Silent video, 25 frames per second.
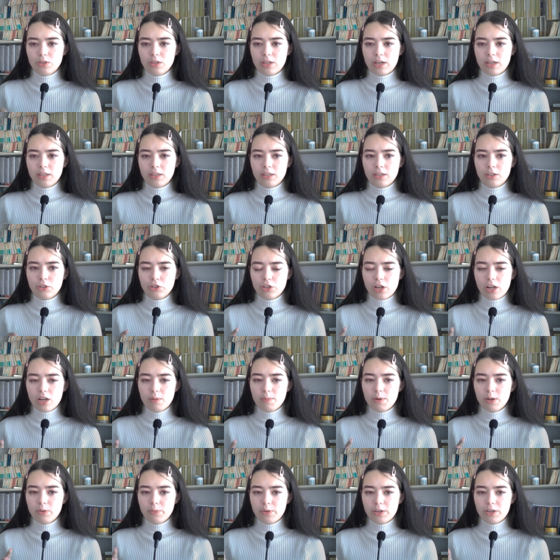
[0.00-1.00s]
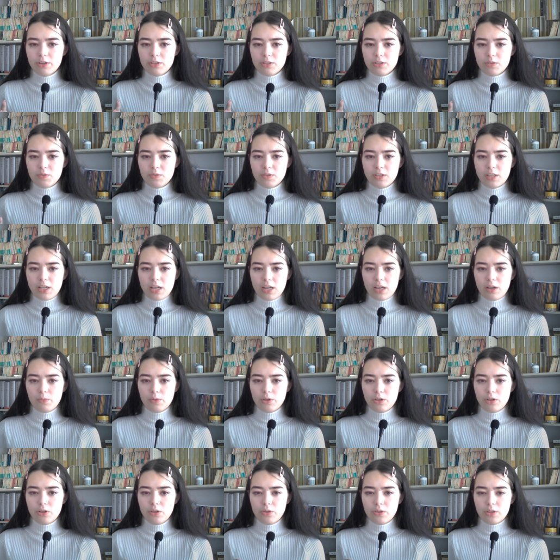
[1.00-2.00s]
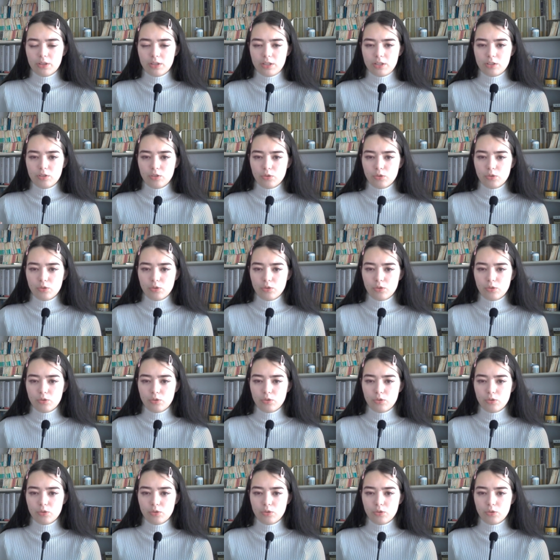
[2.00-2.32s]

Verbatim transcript: that the sharebon readers of the day would know that these